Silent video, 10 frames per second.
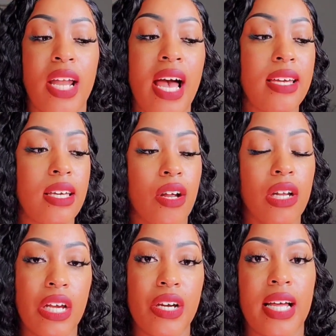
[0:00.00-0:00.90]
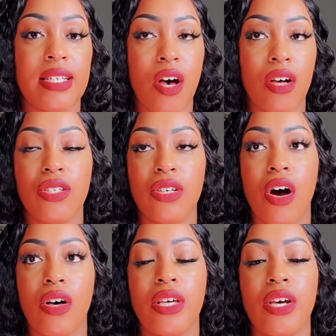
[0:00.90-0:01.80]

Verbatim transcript: When I get on here and I talk to y'all,